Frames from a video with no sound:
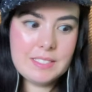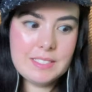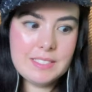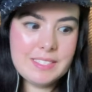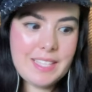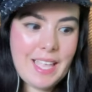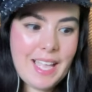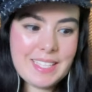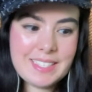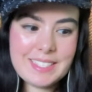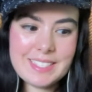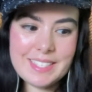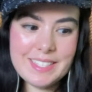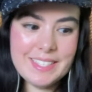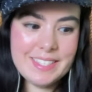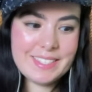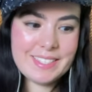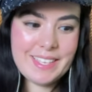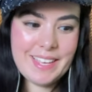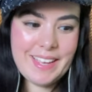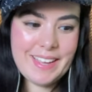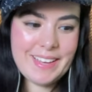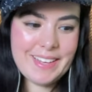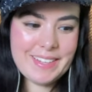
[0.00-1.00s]
That's
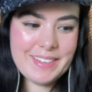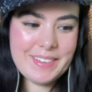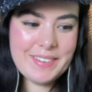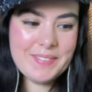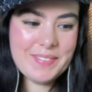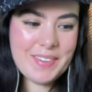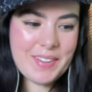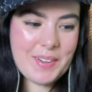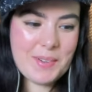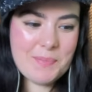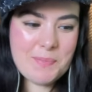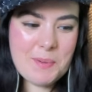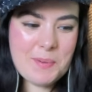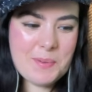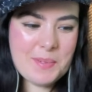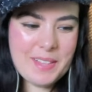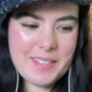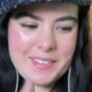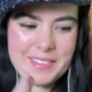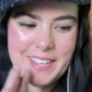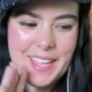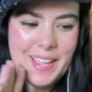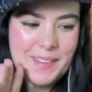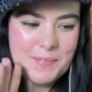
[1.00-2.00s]
insane. Oh my god, people
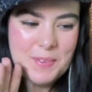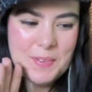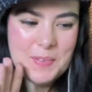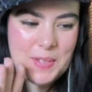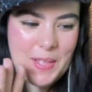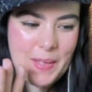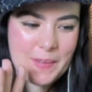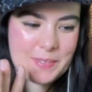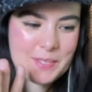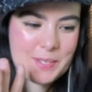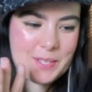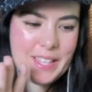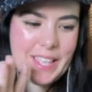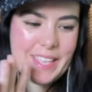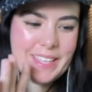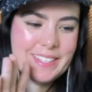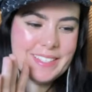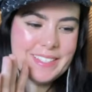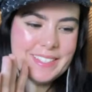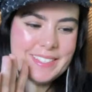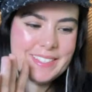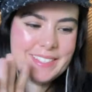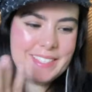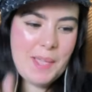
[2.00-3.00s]
are like, yeah, people have to like,
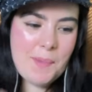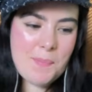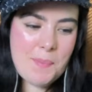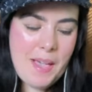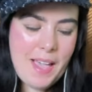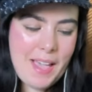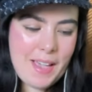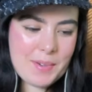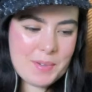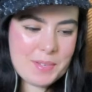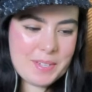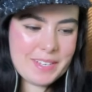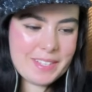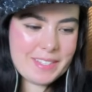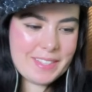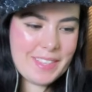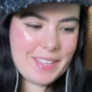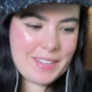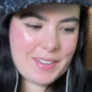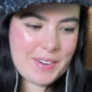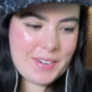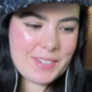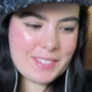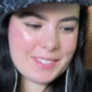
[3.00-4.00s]
step out.
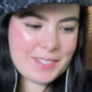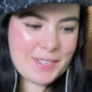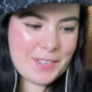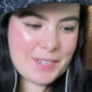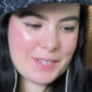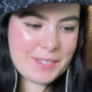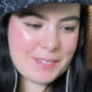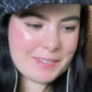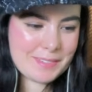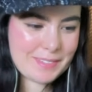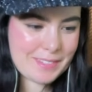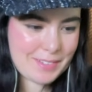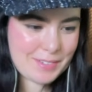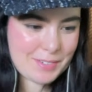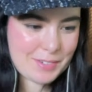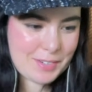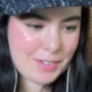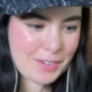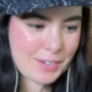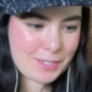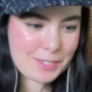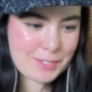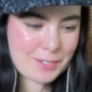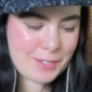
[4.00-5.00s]
The
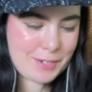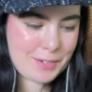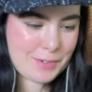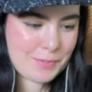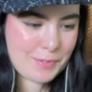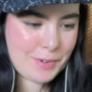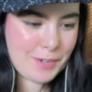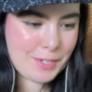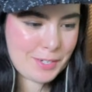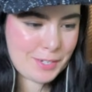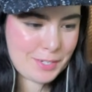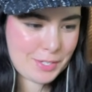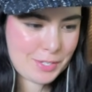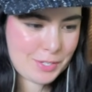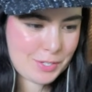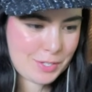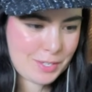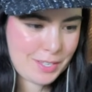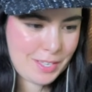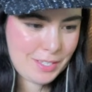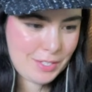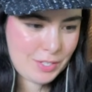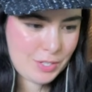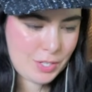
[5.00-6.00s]
car's gonna run
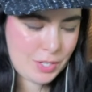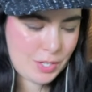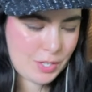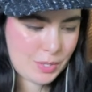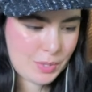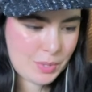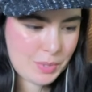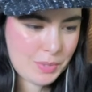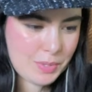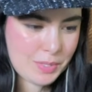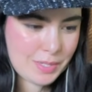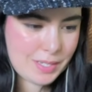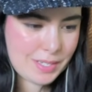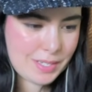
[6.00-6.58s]
into you.